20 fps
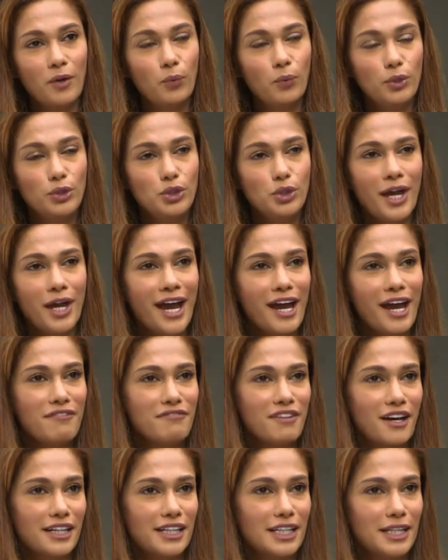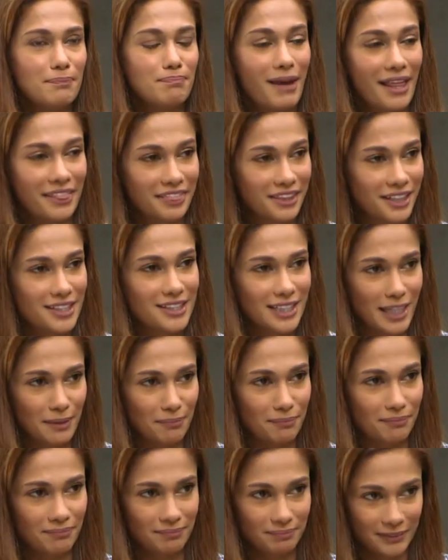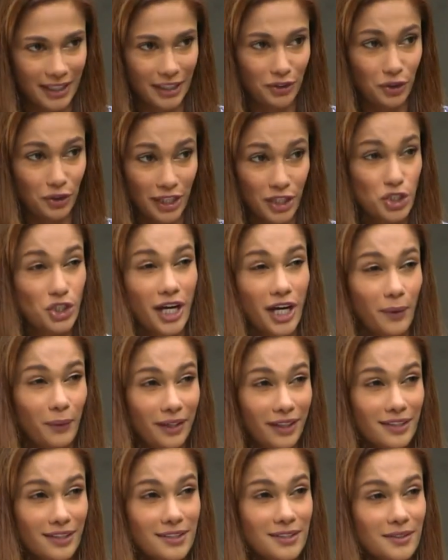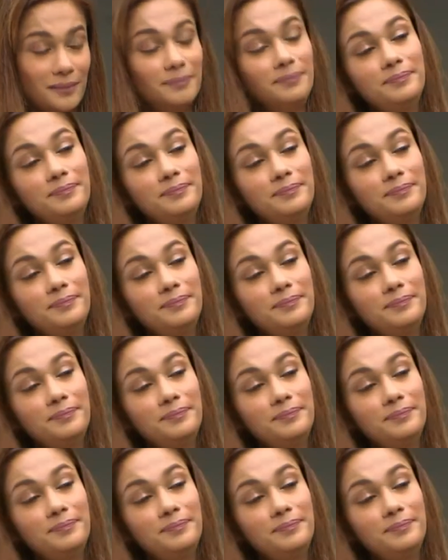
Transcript: would you have any methods that you can share with us?